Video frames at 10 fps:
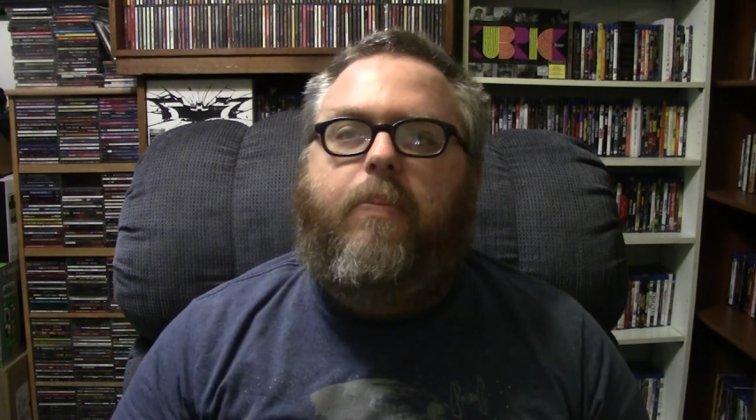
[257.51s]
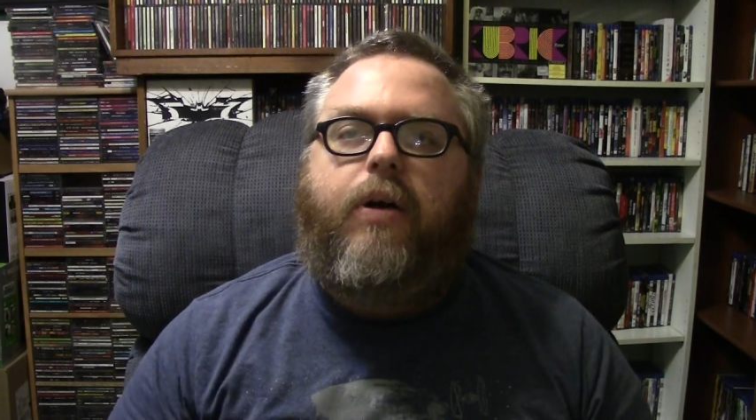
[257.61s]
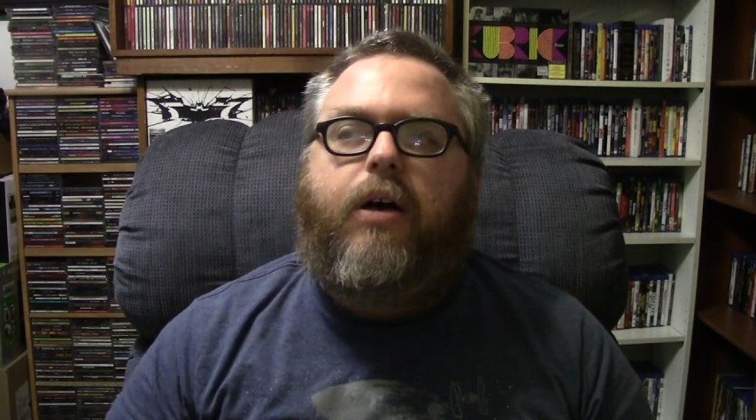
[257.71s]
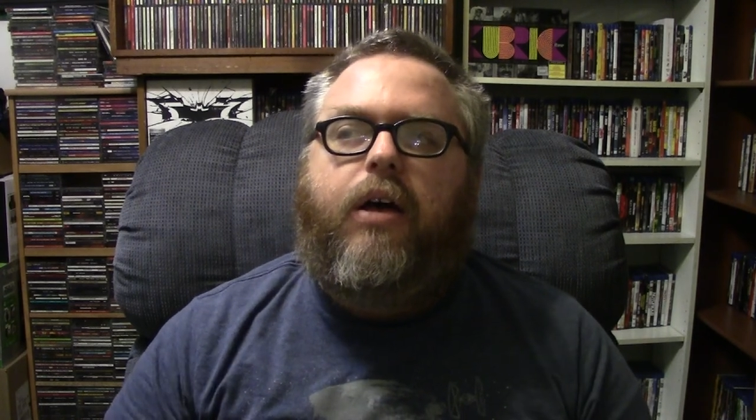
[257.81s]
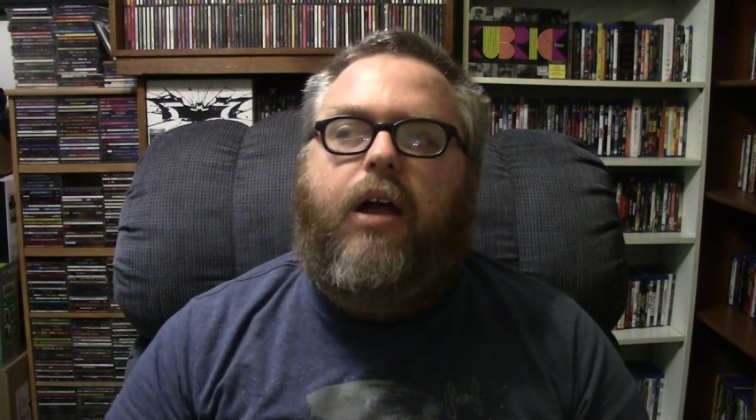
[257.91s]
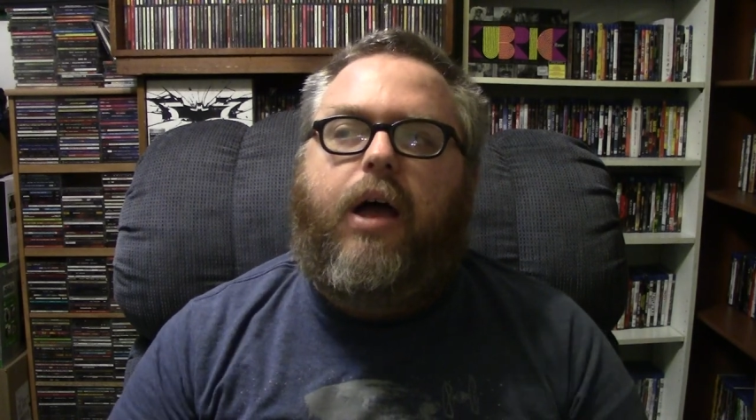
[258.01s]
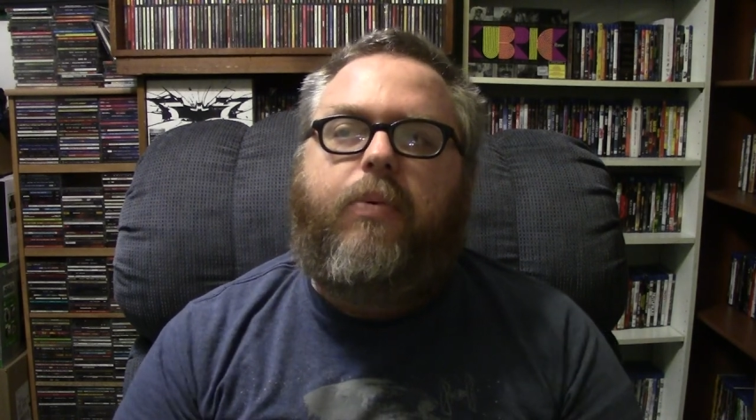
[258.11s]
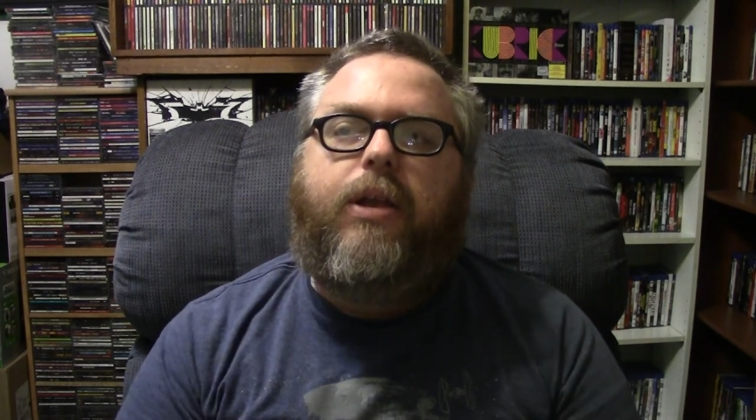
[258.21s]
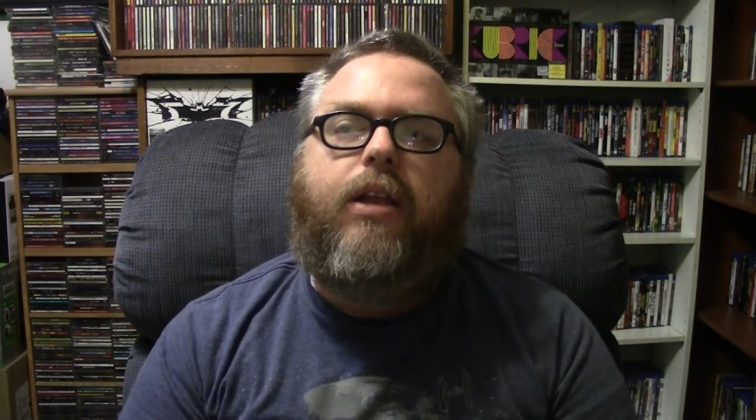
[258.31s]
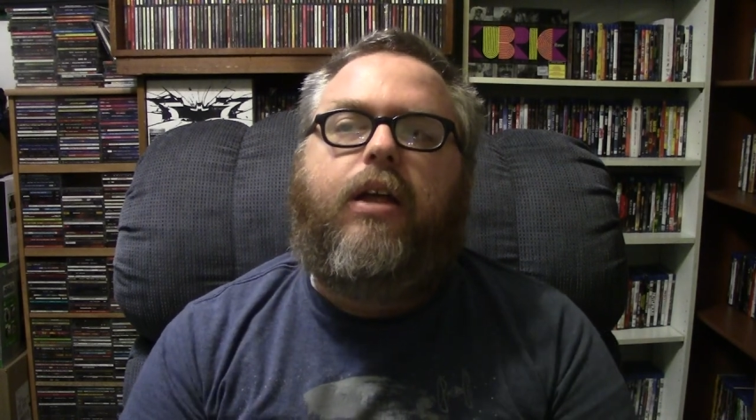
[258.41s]
but I
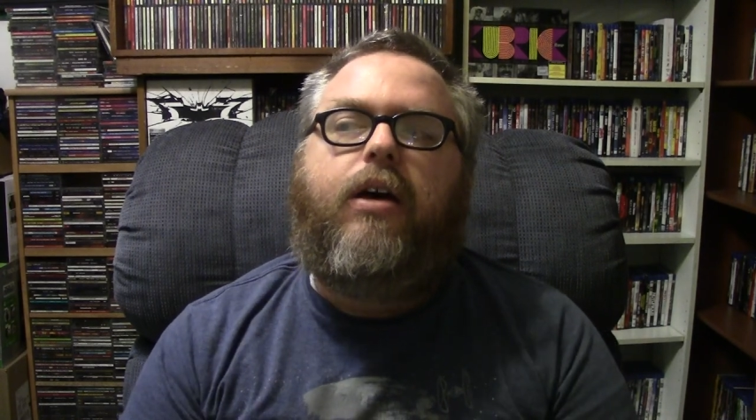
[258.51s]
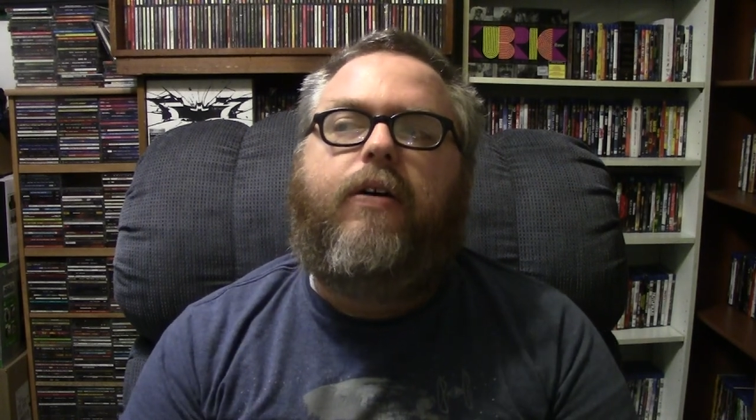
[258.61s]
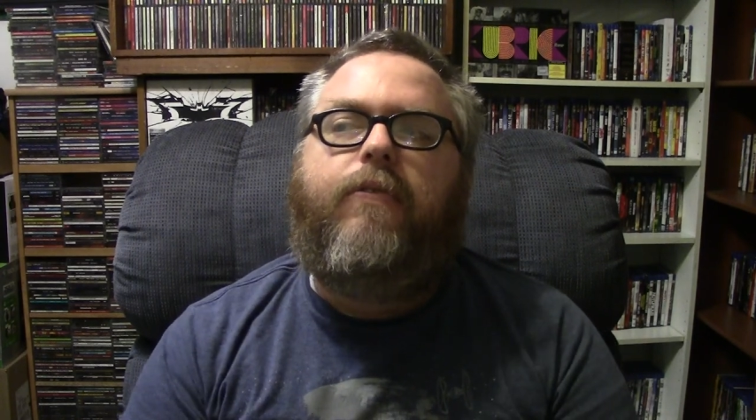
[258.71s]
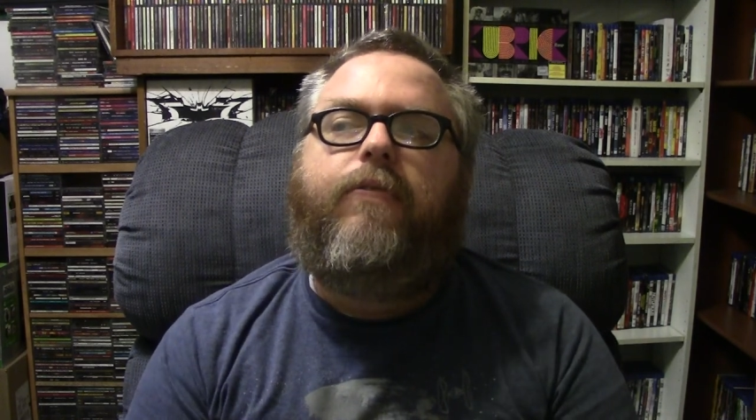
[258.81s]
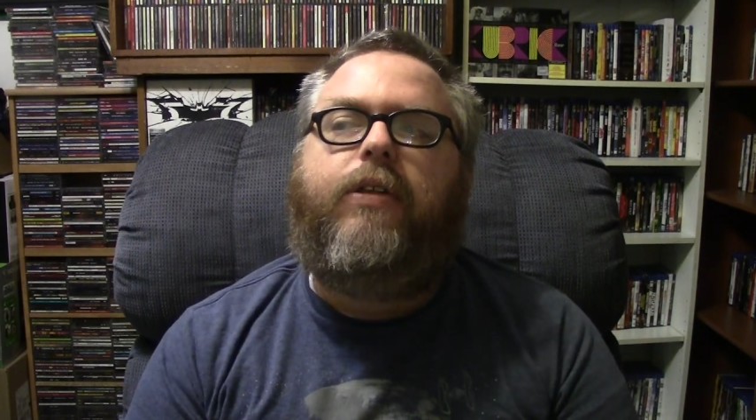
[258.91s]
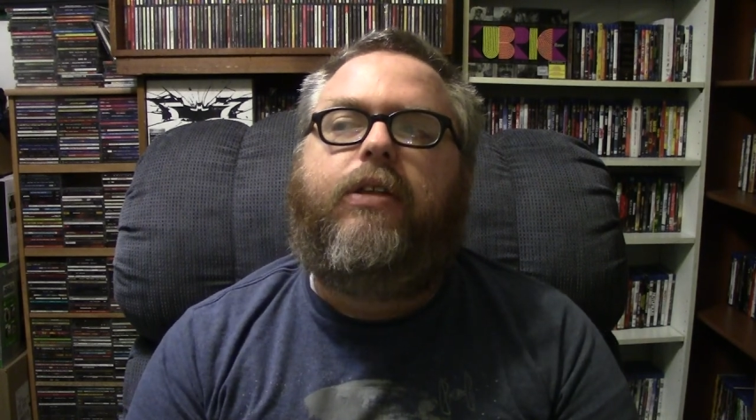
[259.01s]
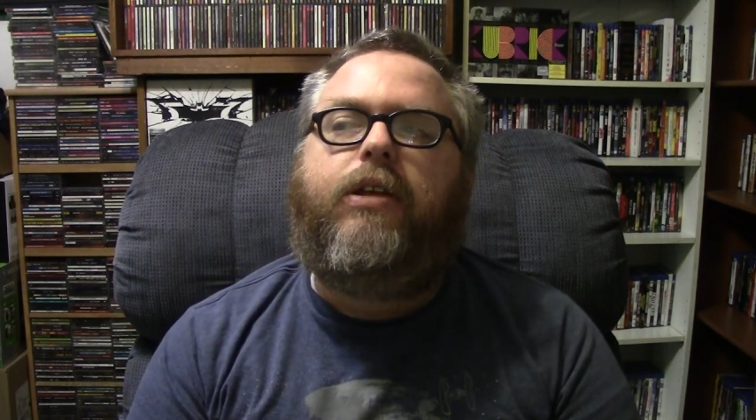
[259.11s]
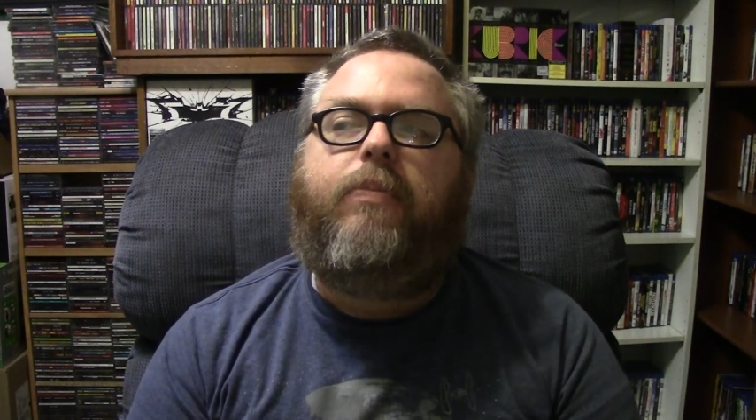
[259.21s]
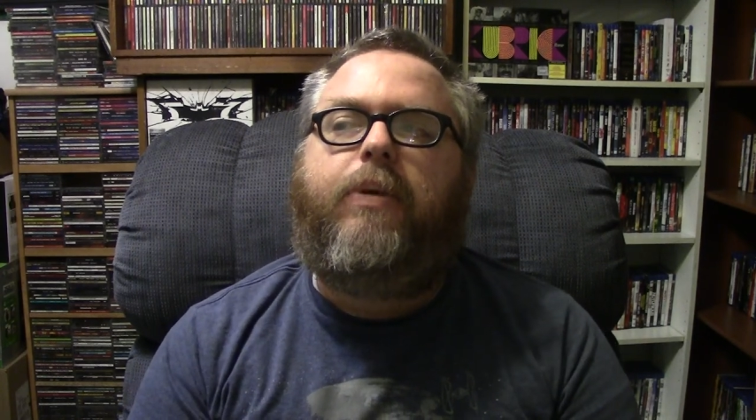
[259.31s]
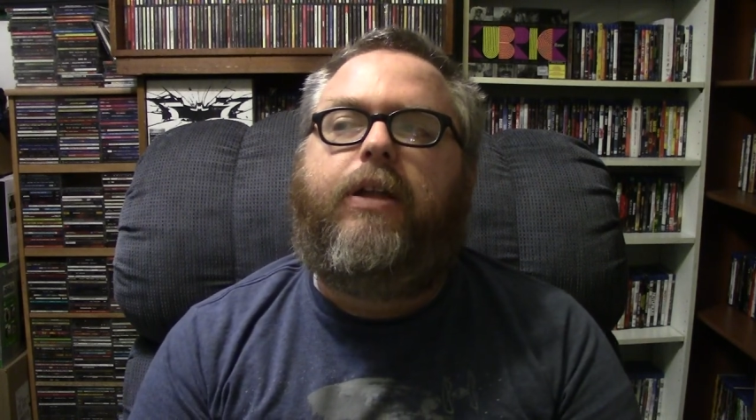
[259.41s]
would love a
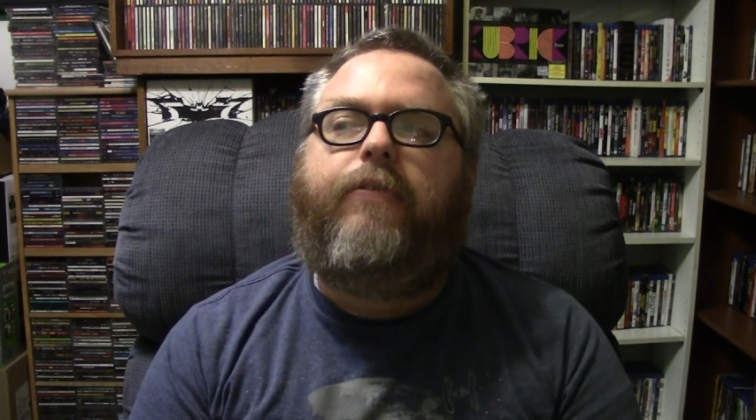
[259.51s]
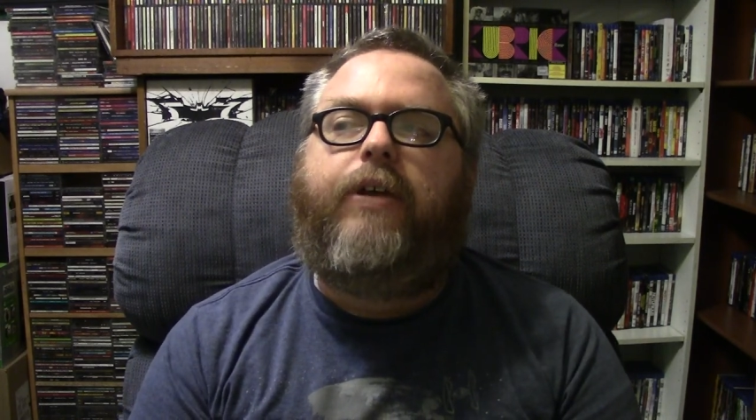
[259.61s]
little bit of